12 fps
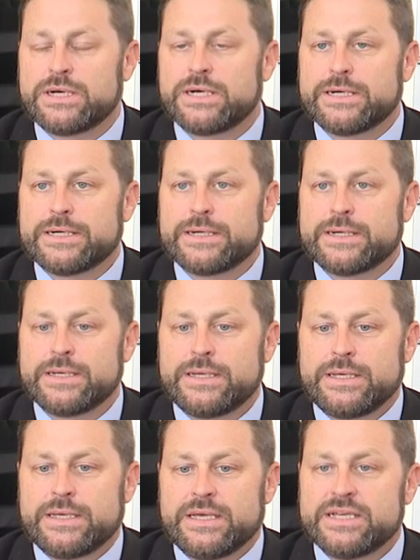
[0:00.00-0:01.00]
uh,
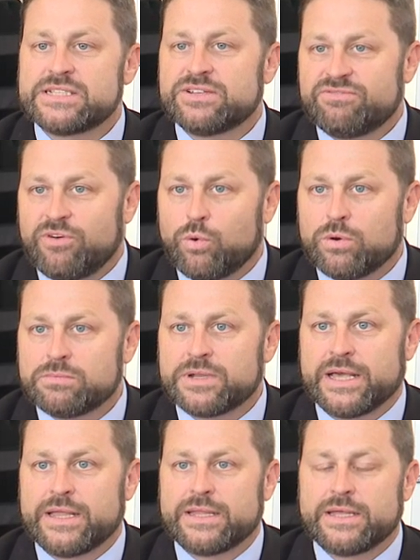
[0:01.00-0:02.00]
is informed,
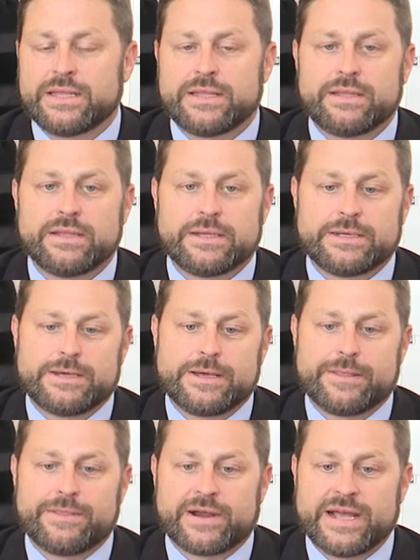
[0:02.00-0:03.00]
and then
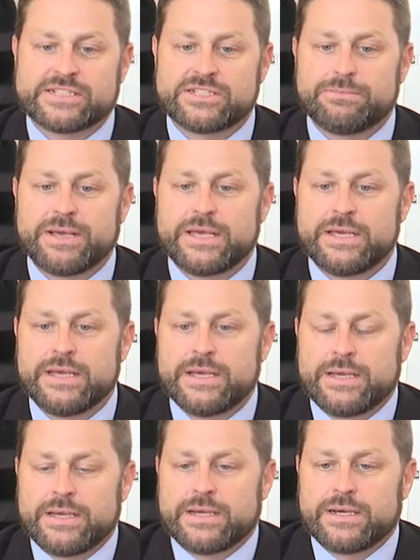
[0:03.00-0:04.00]
uh, there has to be
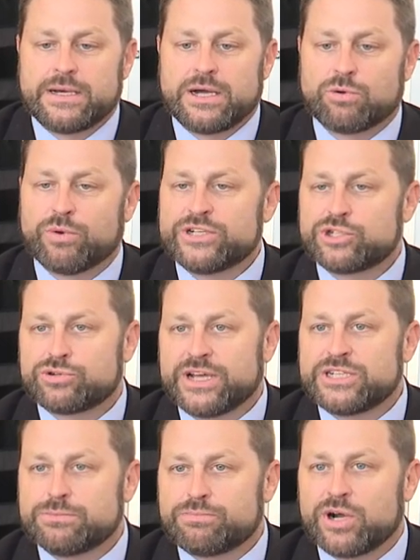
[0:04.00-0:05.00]
uh, a
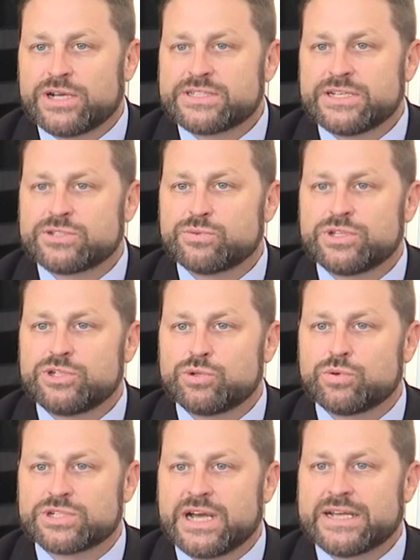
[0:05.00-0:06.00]
registration process with the
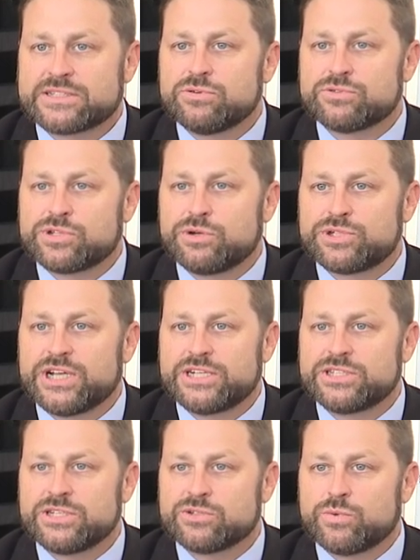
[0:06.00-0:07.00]
Georgia High School Association as